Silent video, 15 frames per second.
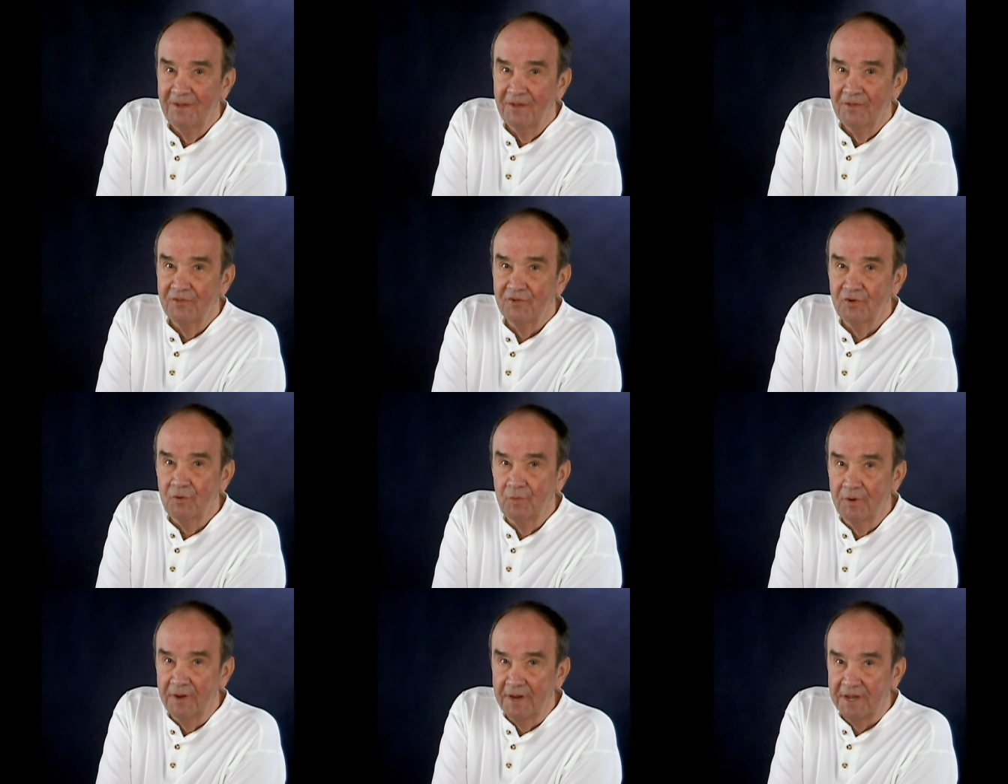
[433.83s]
through
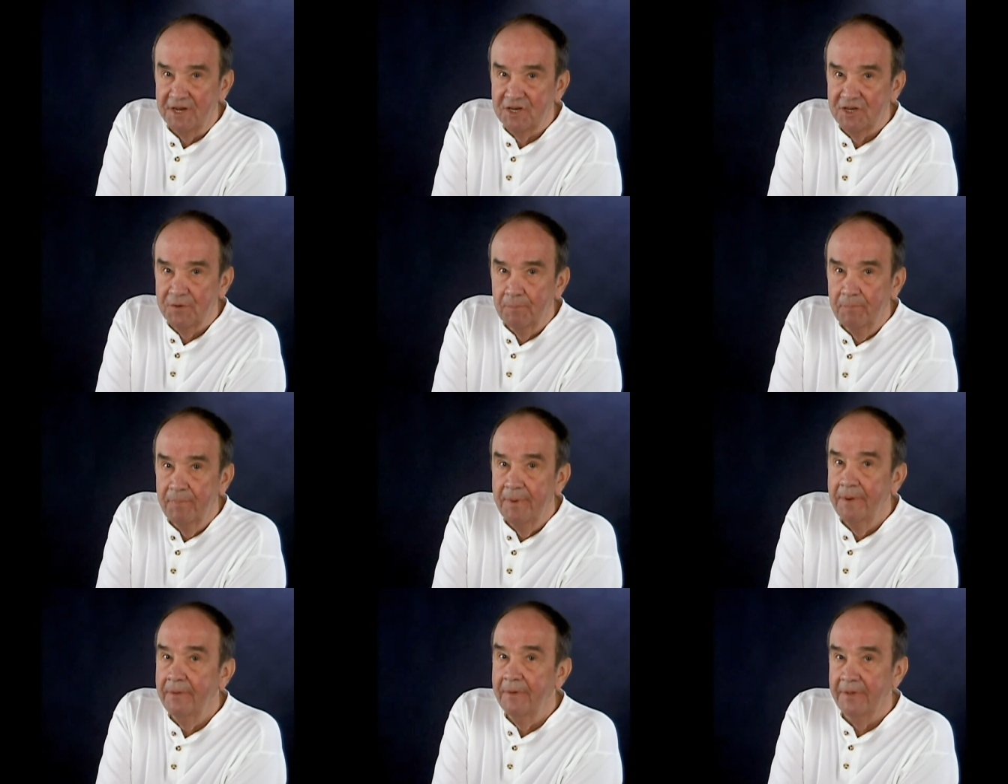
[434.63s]
an
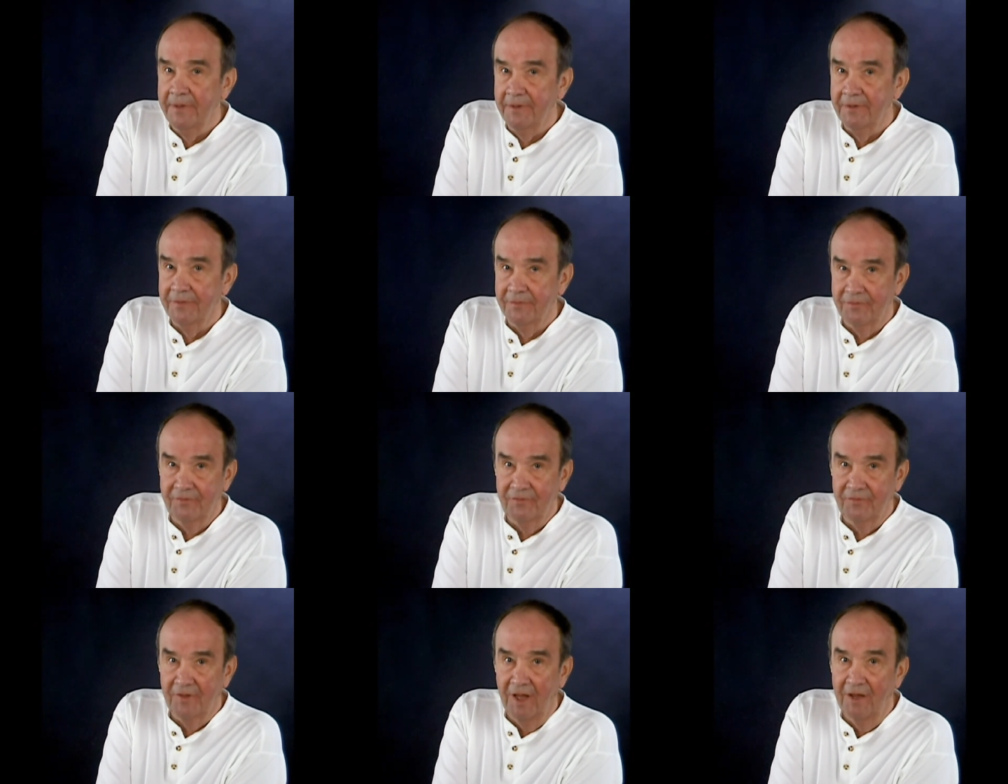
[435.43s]

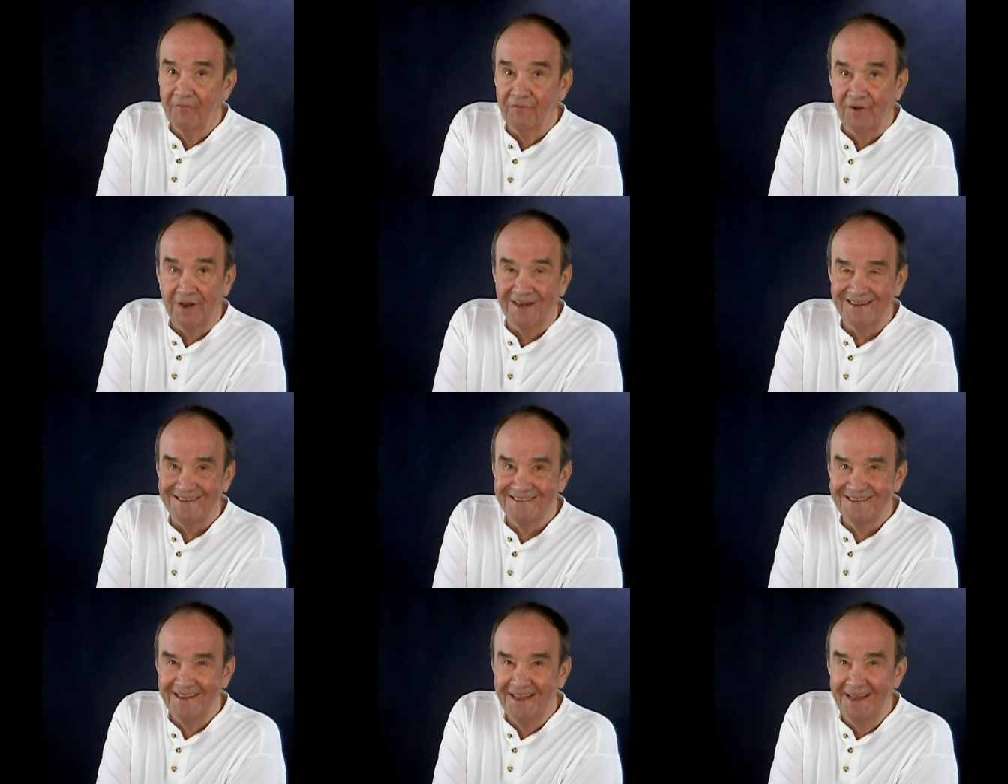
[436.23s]
experience of
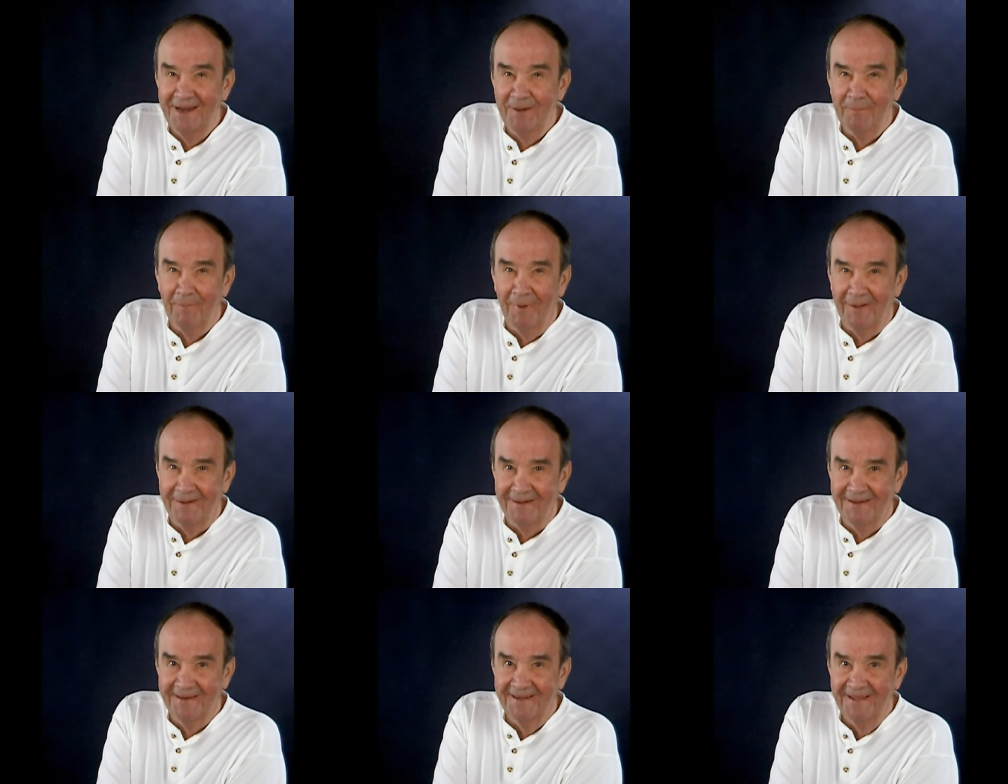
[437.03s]

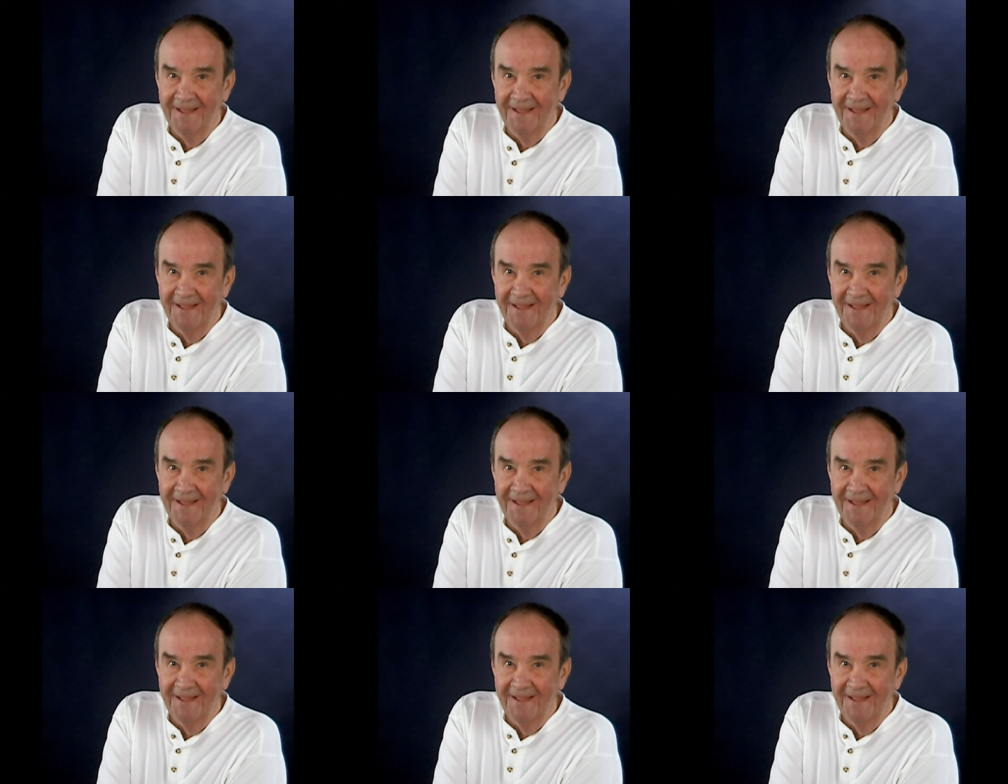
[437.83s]
containment